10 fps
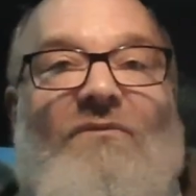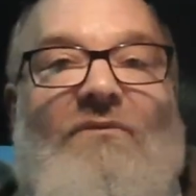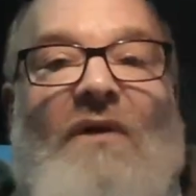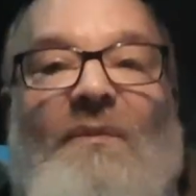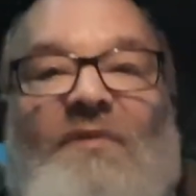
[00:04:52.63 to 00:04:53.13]

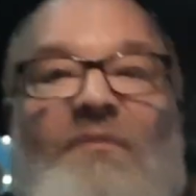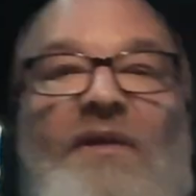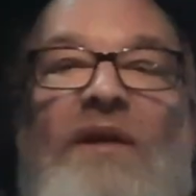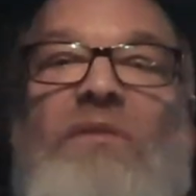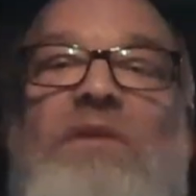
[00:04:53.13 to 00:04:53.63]
wiped
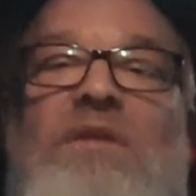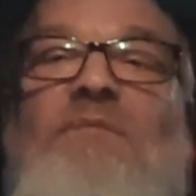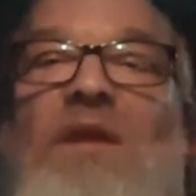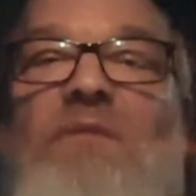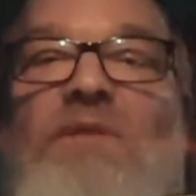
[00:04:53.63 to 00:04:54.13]
me out. It
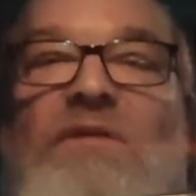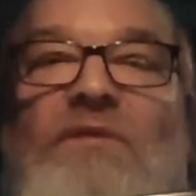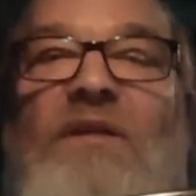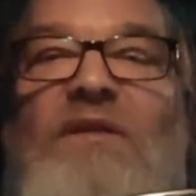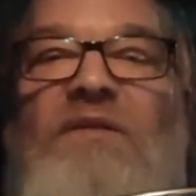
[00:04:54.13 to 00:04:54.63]
made me
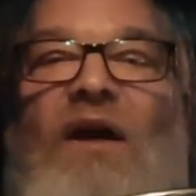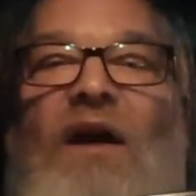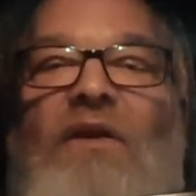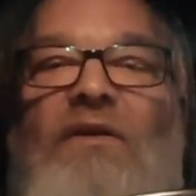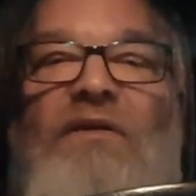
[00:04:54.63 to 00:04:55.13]
really
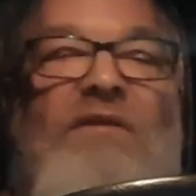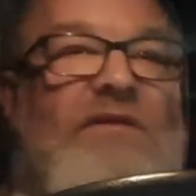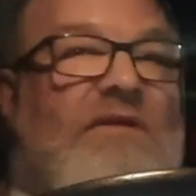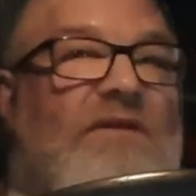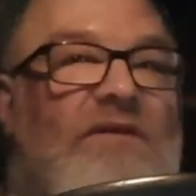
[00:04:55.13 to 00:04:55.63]
tired.
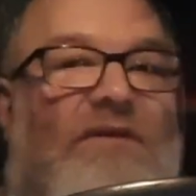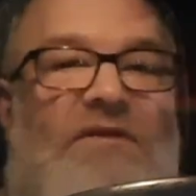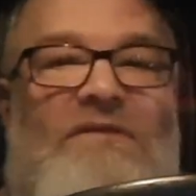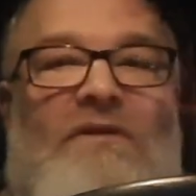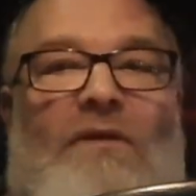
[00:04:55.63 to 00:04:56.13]

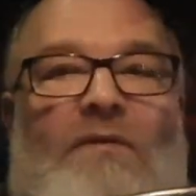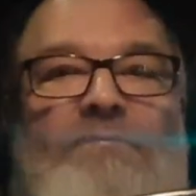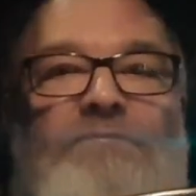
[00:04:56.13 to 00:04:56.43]
So,